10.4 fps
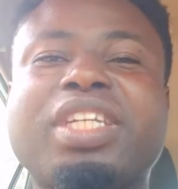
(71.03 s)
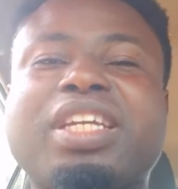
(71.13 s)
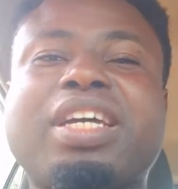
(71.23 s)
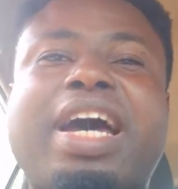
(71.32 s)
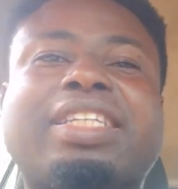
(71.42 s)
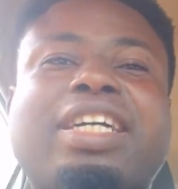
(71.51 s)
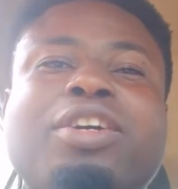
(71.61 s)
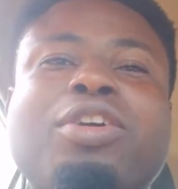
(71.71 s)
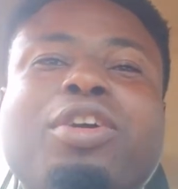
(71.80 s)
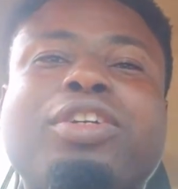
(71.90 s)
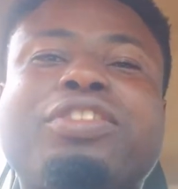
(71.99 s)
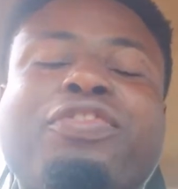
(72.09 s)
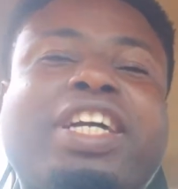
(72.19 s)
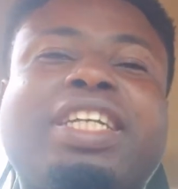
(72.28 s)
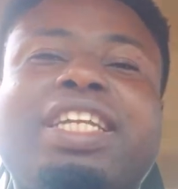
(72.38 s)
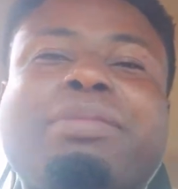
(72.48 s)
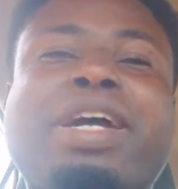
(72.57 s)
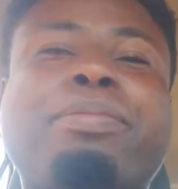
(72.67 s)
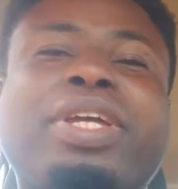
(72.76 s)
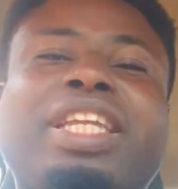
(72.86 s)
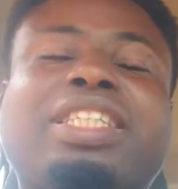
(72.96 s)
I thank God, finally my
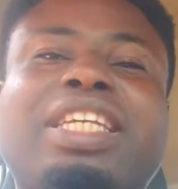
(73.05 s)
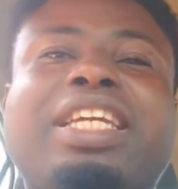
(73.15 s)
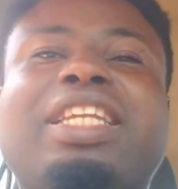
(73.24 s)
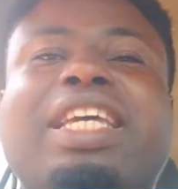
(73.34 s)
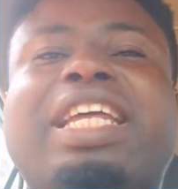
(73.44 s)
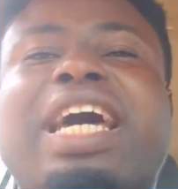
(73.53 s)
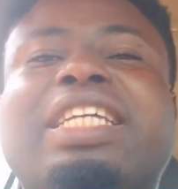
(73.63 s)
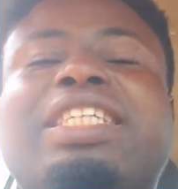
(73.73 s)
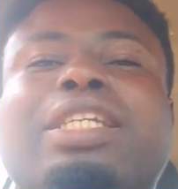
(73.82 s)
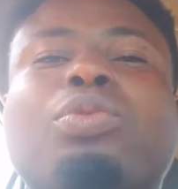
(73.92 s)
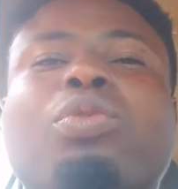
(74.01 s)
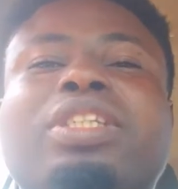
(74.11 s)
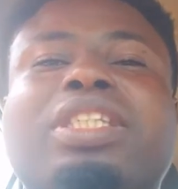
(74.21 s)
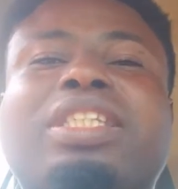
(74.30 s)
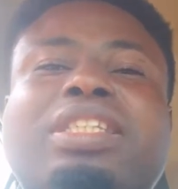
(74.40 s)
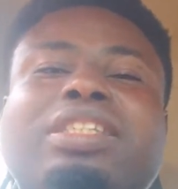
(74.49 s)
pin is in, and I just want